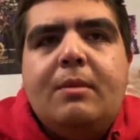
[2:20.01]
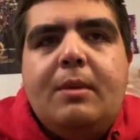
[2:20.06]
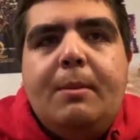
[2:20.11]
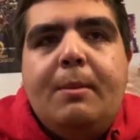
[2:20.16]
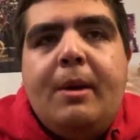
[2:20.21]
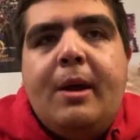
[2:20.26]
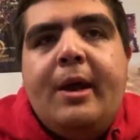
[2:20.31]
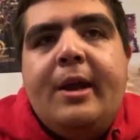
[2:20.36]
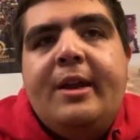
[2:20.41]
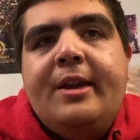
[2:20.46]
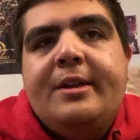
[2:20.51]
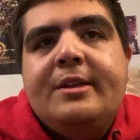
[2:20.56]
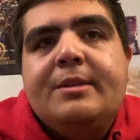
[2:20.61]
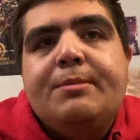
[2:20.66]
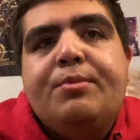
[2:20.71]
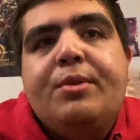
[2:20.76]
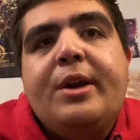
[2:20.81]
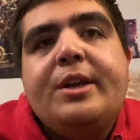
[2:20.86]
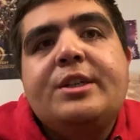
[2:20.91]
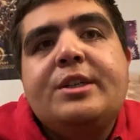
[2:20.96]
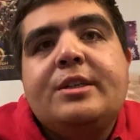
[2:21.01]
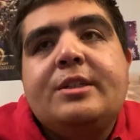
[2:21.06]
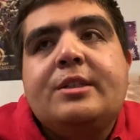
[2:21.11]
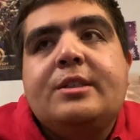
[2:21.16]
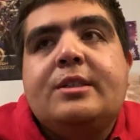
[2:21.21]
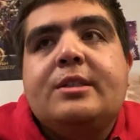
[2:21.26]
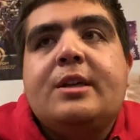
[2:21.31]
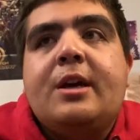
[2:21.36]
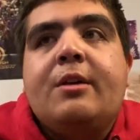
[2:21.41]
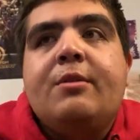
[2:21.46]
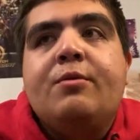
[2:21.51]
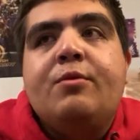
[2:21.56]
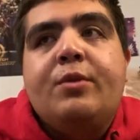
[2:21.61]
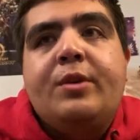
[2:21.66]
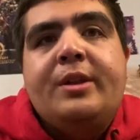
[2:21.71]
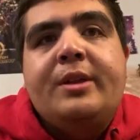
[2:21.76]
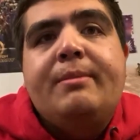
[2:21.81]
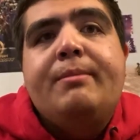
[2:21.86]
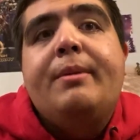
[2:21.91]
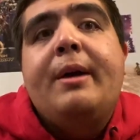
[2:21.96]
my depression's gotten
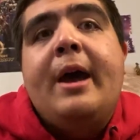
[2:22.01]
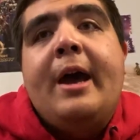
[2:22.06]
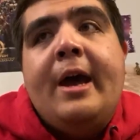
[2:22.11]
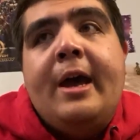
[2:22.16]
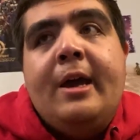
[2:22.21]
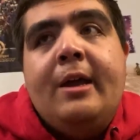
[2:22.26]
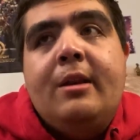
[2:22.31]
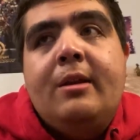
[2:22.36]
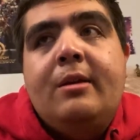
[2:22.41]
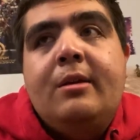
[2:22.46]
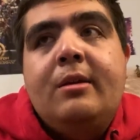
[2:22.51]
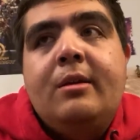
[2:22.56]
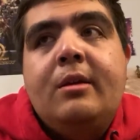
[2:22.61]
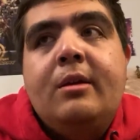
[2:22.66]
really bad.